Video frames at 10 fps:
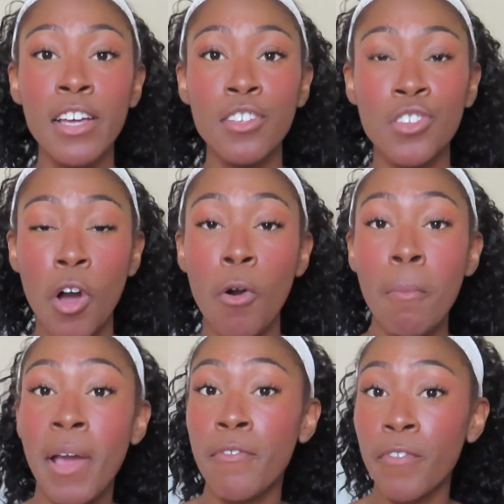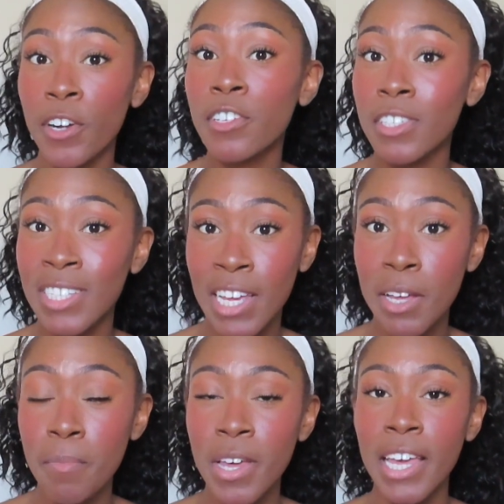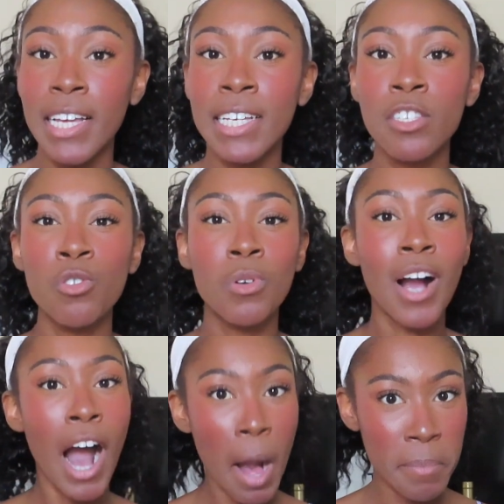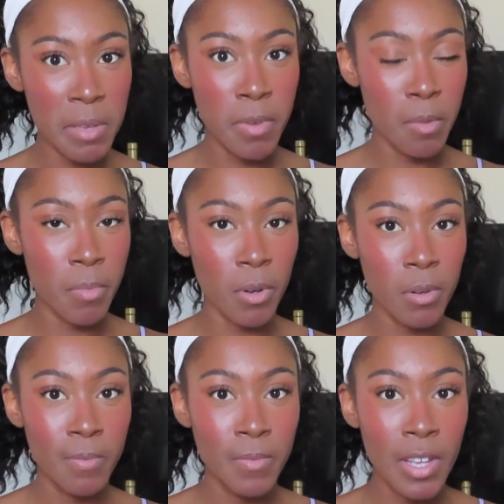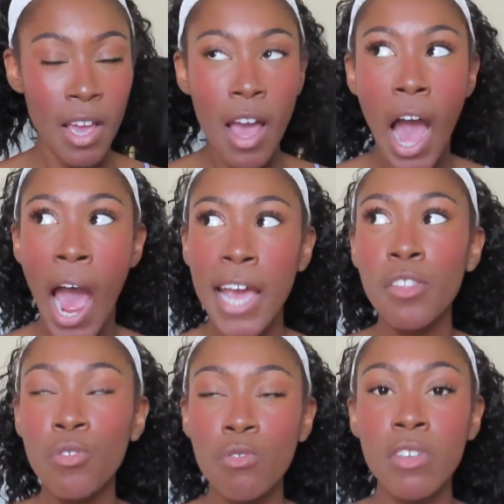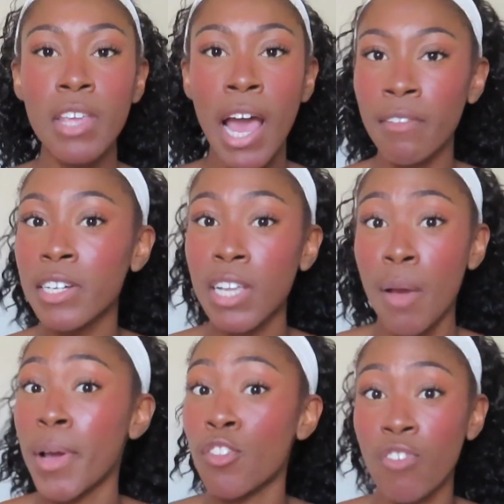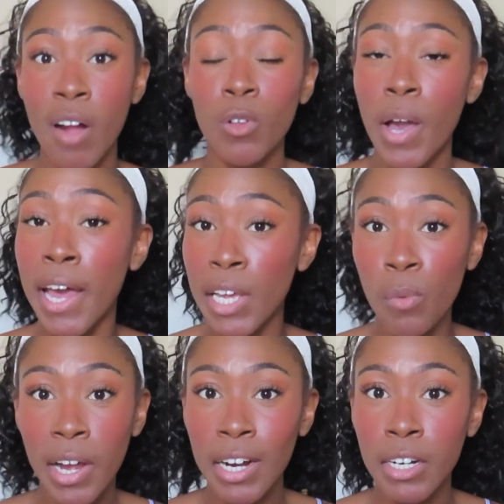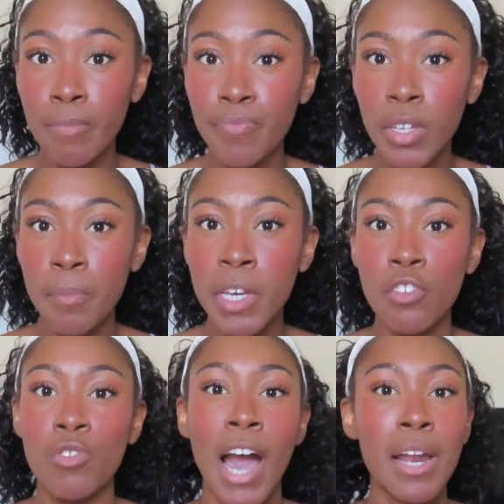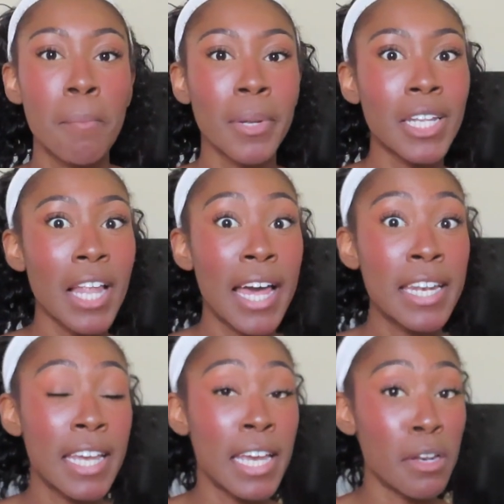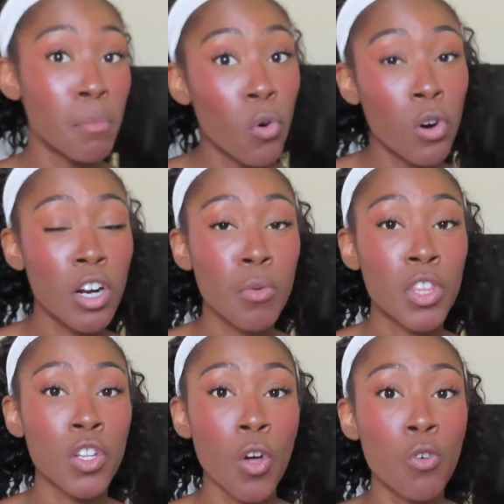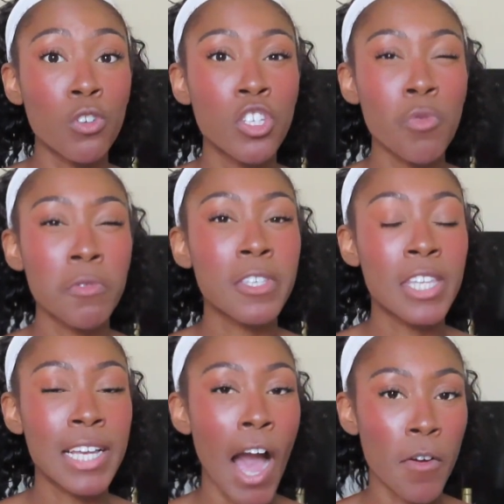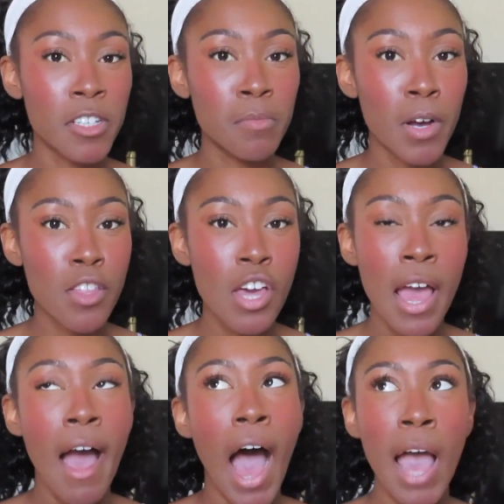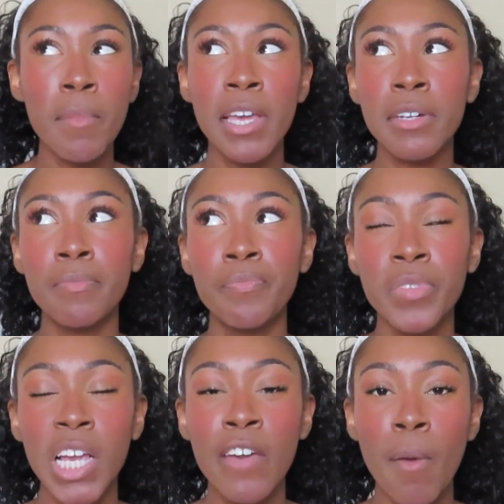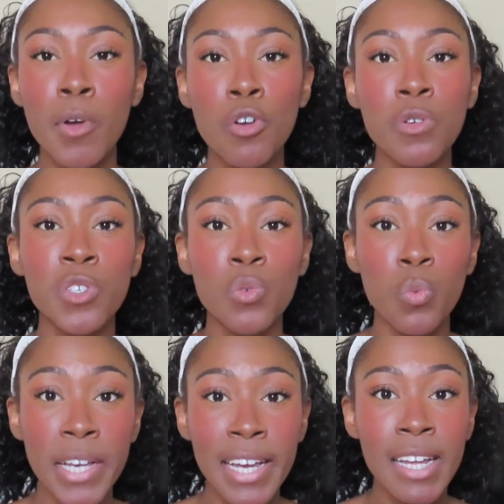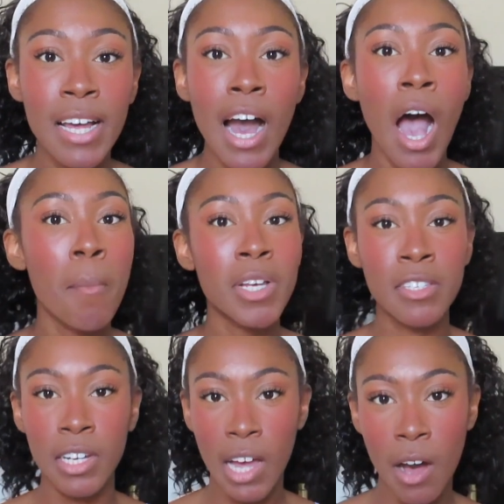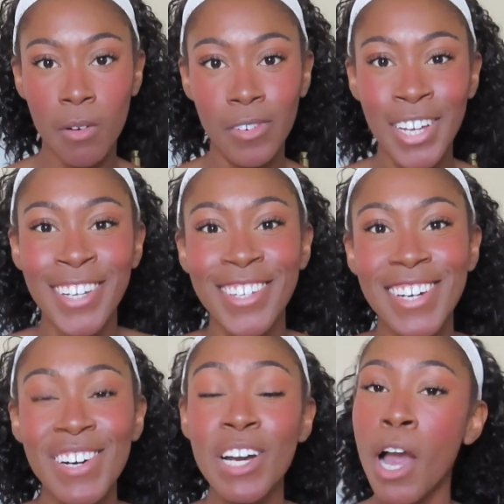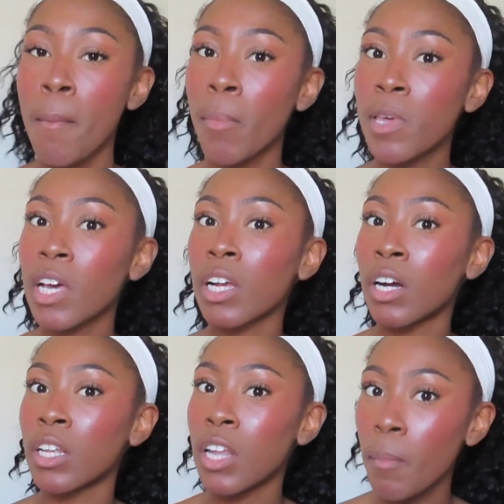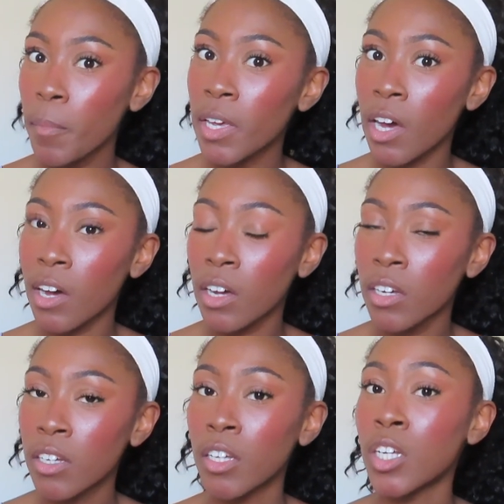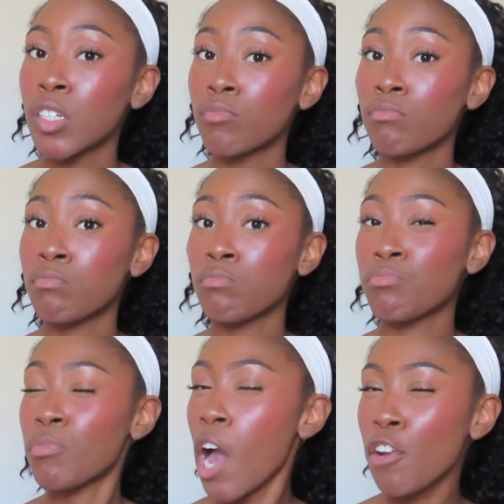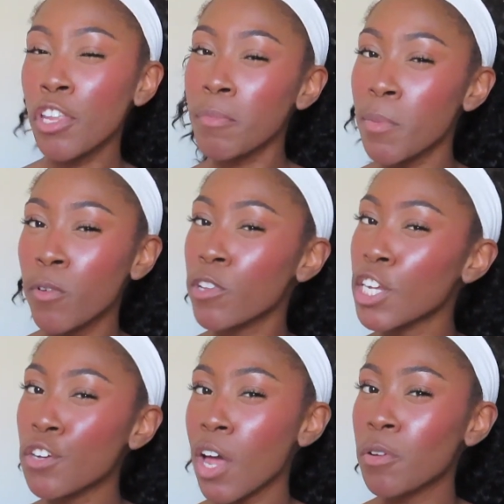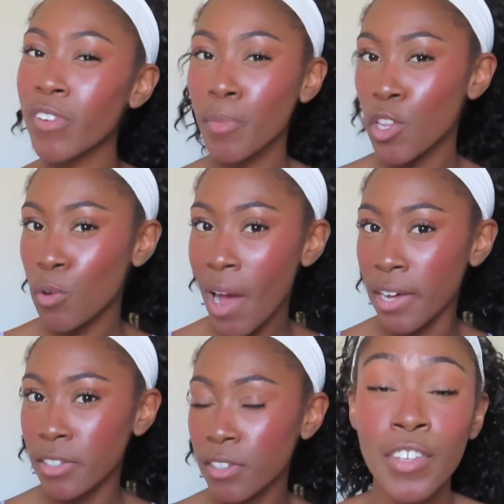So my first tip is to copy people. I do this every time I travel anywhere because you kind of blend in more with the locals and you won't stick out as much. I mean, if I'm going to go to Sweden, I'm going to stick out, you know, but being in Colombia, I don't think people really knew that was from the US.